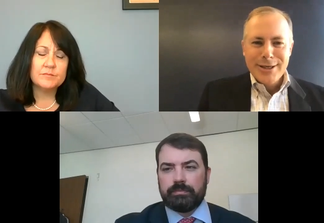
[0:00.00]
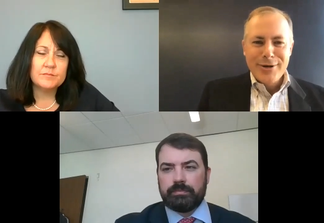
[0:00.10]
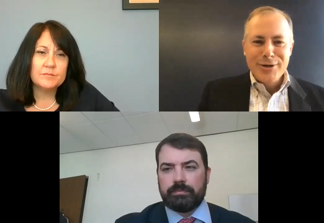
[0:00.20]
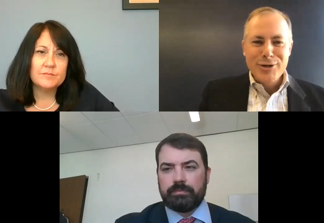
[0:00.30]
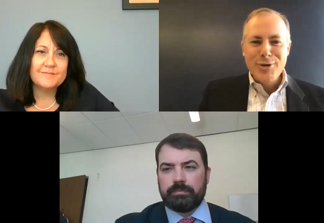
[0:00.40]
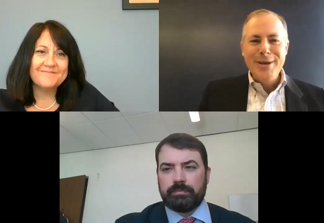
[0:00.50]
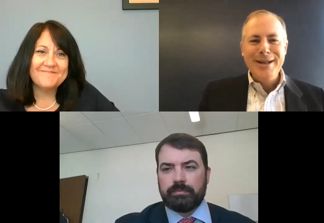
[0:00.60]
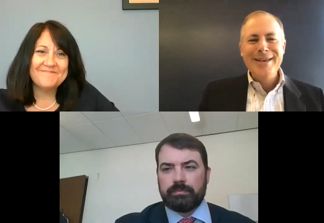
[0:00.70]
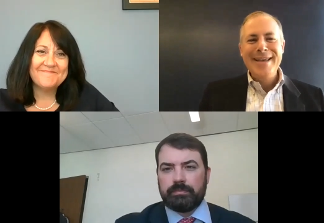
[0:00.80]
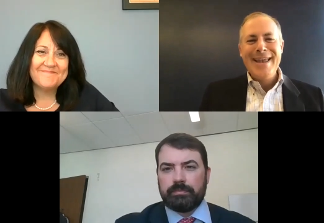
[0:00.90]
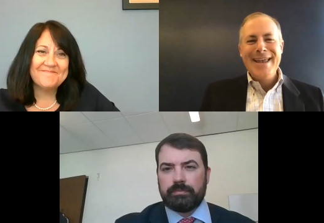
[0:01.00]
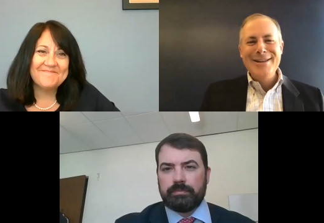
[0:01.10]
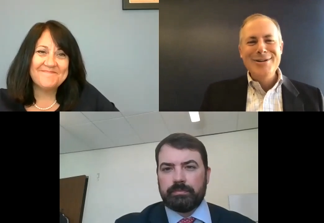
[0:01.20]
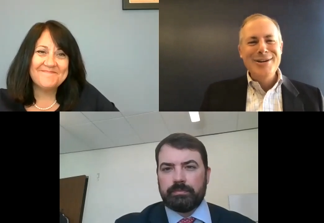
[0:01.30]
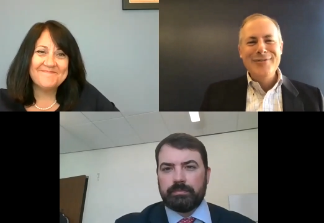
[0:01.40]
Speaker 1: to the Zoom meeting,
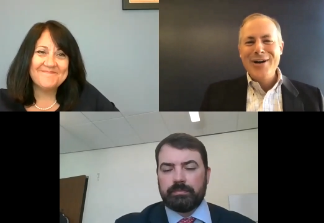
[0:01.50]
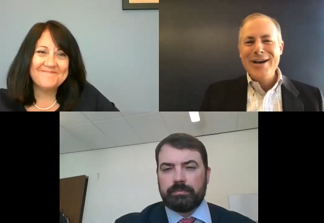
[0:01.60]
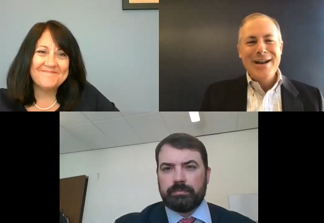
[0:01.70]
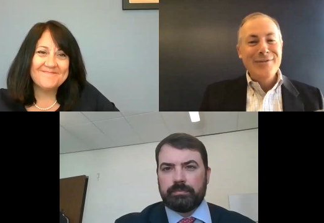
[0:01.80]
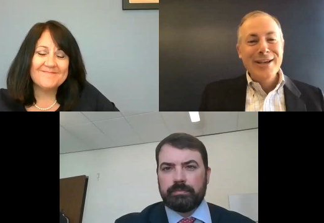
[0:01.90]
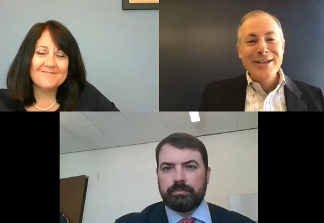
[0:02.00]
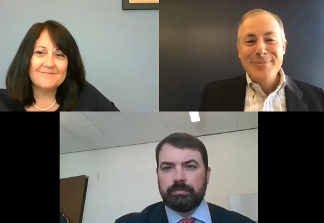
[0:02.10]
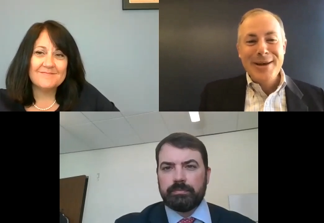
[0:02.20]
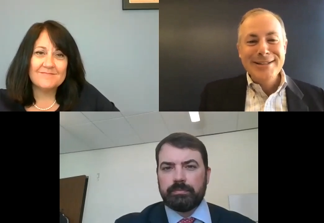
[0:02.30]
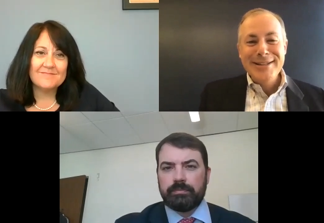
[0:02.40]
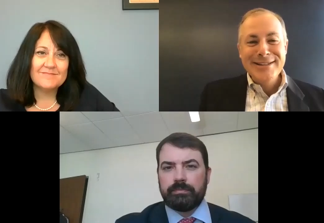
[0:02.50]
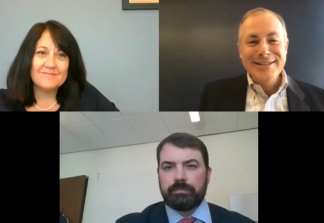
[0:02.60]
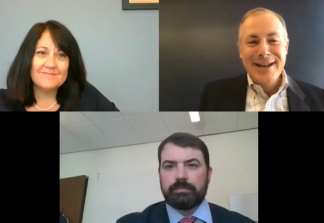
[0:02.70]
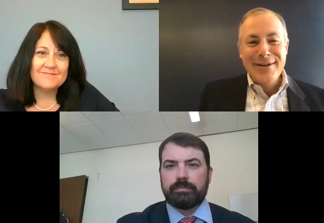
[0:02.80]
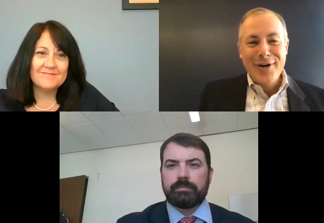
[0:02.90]
and you could find every expense with the
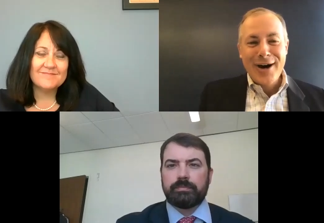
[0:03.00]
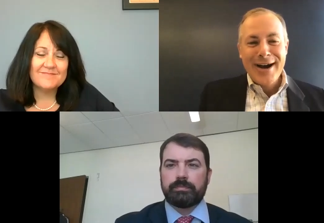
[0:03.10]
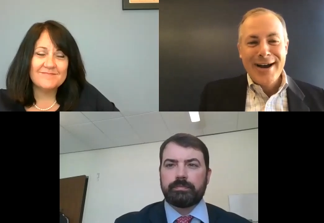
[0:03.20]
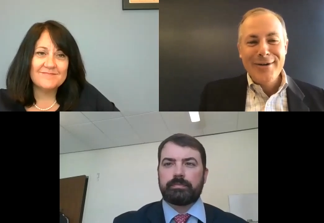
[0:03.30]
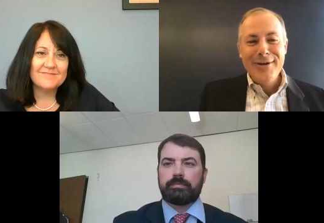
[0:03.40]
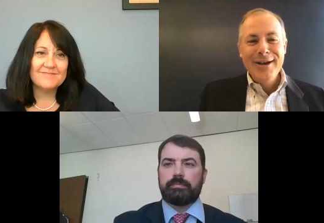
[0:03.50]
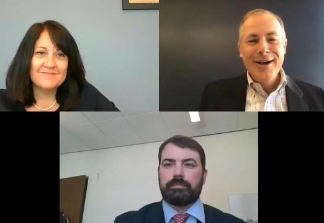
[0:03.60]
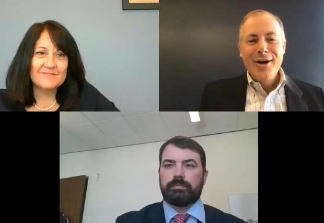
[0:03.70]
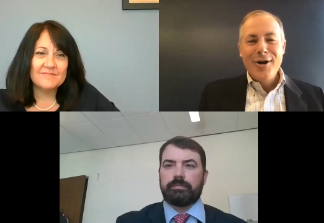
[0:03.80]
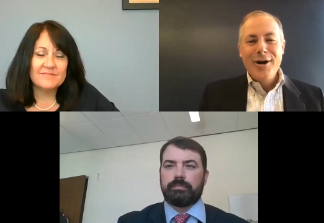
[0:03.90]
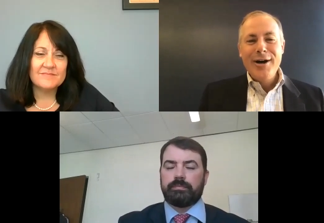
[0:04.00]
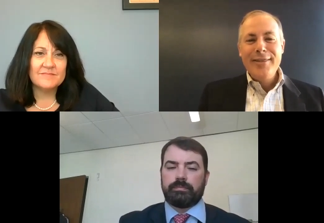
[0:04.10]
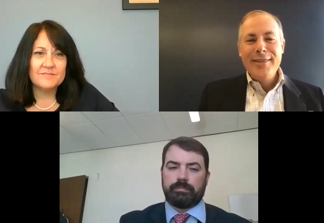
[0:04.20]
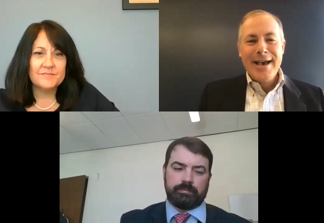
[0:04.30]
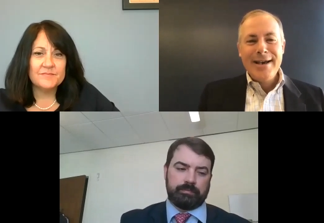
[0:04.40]
state of Ohio
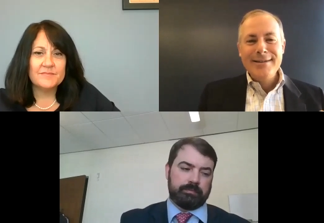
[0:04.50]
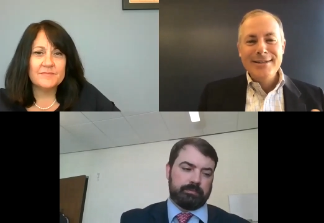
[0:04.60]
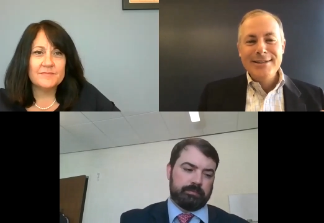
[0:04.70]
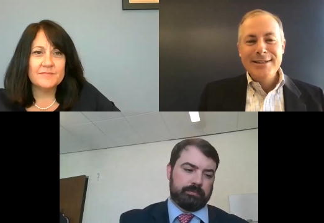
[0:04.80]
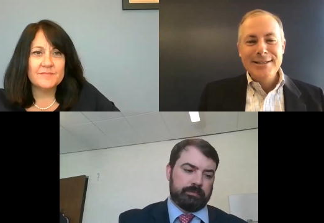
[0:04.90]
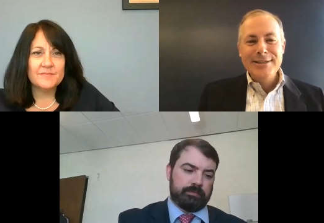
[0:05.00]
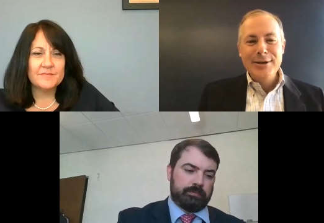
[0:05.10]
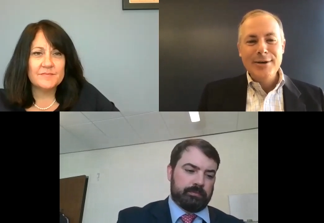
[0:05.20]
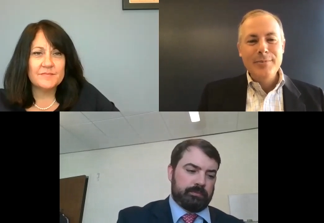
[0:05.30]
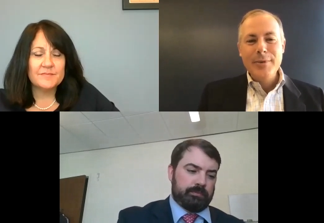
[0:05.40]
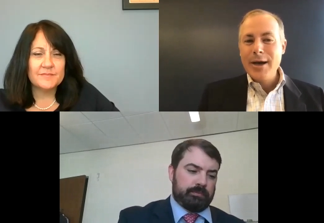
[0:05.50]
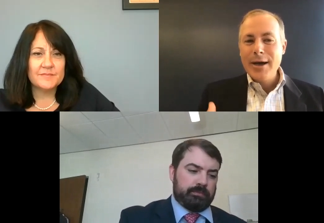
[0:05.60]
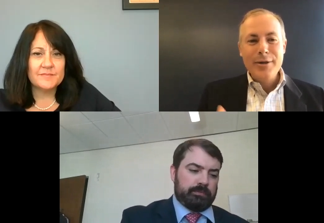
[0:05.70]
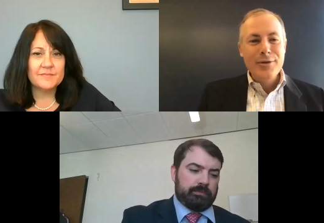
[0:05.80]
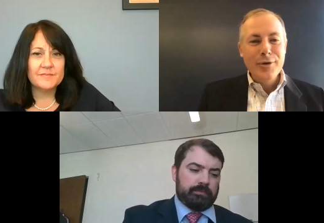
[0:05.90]
on that system
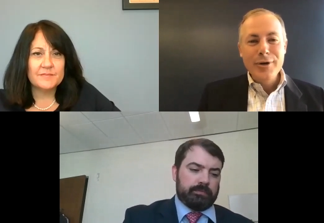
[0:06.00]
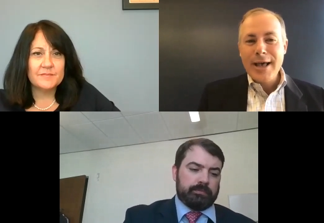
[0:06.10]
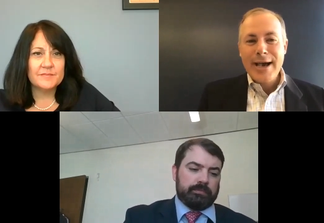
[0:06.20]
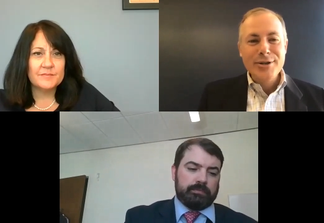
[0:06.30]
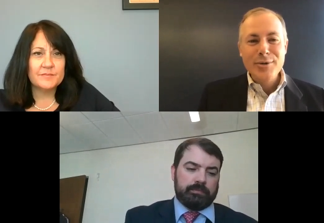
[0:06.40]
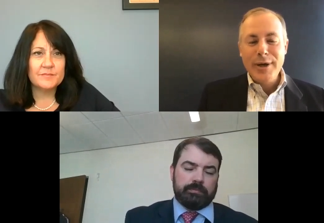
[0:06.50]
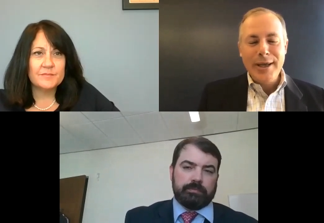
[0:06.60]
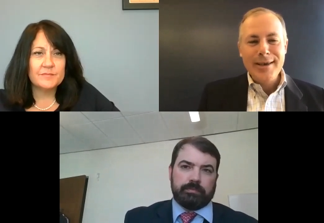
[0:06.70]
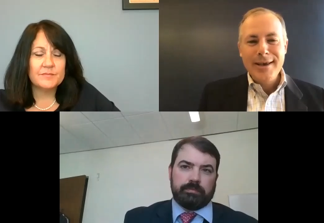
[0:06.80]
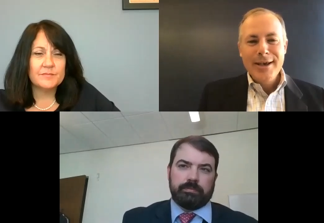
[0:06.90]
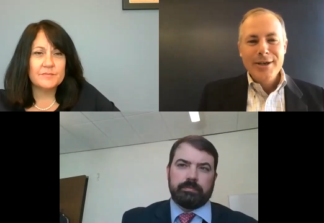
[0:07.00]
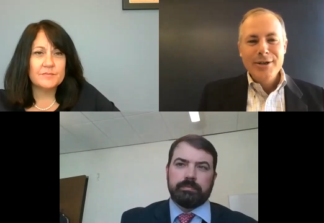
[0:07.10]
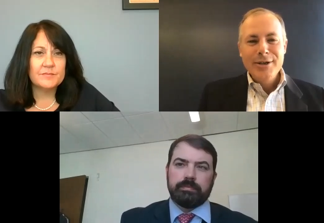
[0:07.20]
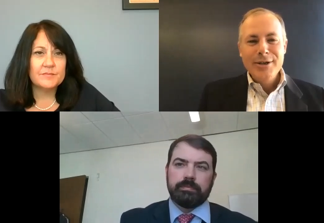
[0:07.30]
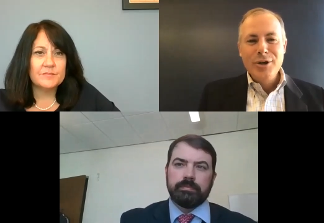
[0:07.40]
uh, through last week.
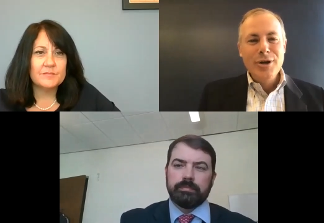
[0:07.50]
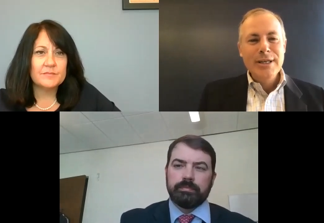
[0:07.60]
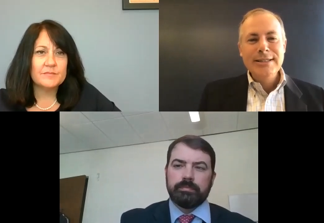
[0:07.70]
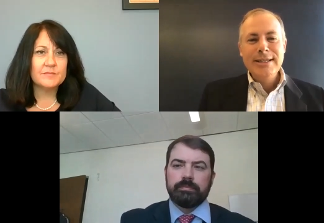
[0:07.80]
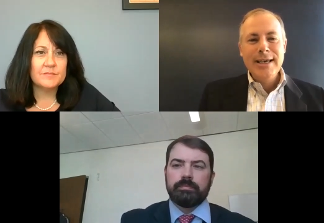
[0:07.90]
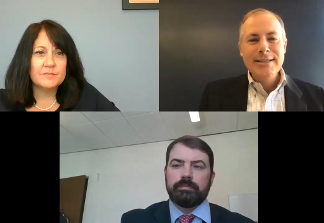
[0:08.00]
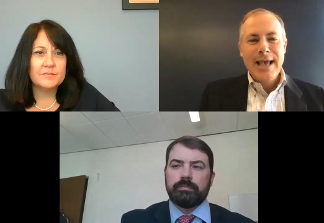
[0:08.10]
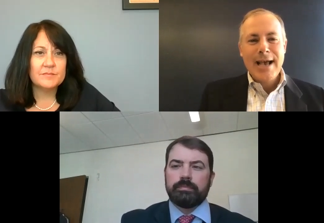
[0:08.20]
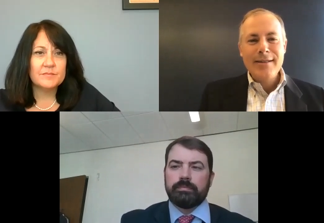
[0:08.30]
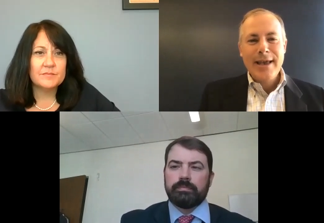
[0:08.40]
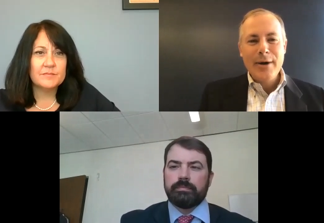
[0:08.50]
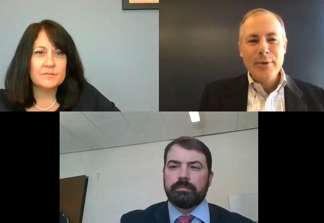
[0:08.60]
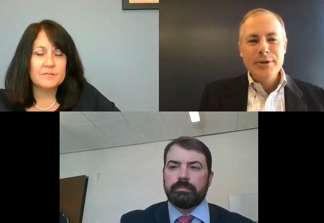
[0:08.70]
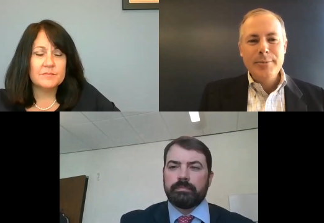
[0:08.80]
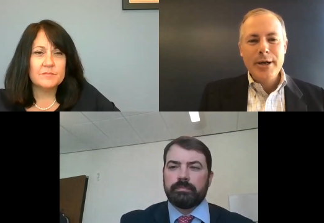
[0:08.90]
So you can see exactly how we
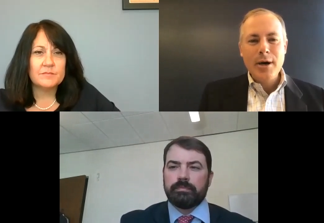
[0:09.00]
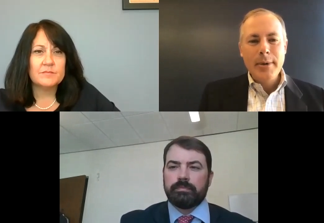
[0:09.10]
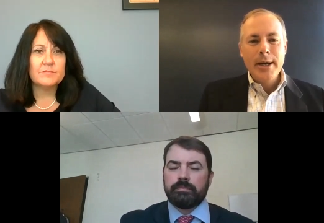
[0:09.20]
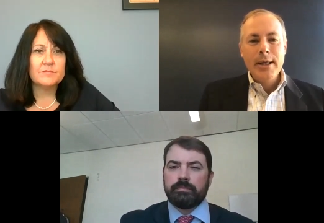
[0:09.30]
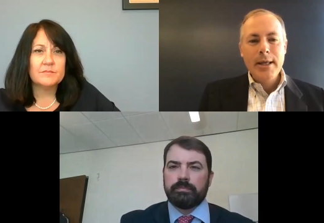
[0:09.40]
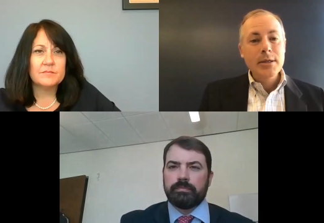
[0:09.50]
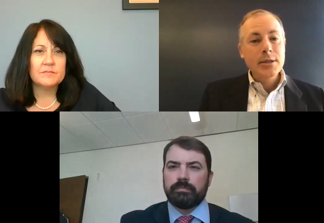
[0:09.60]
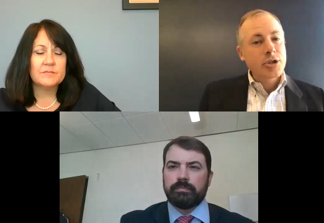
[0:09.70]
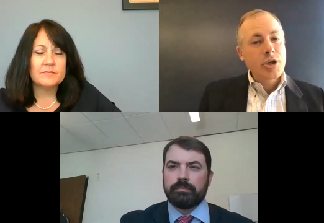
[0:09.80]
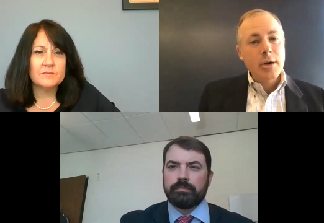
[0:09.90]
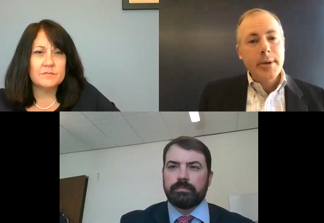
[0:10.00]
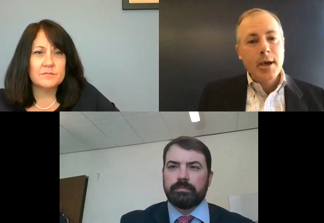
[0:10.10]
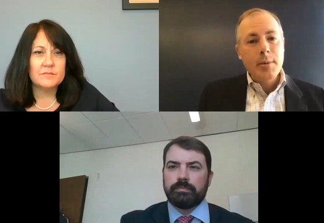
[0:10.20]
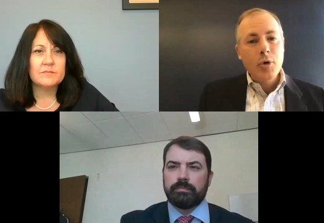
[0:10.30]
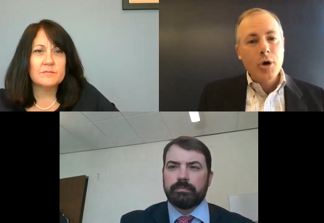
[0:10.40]
spend our money, and this is going to
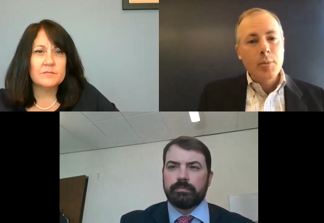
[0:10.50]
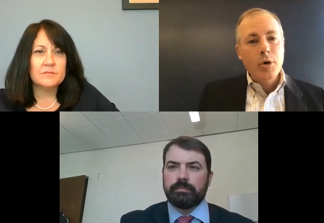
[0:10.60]
become more and more